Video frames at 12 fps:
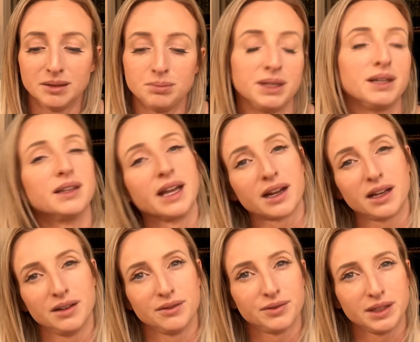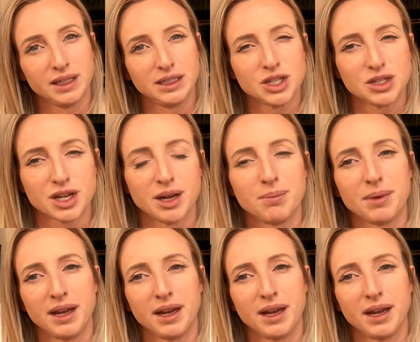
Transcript: being in that kind of relationship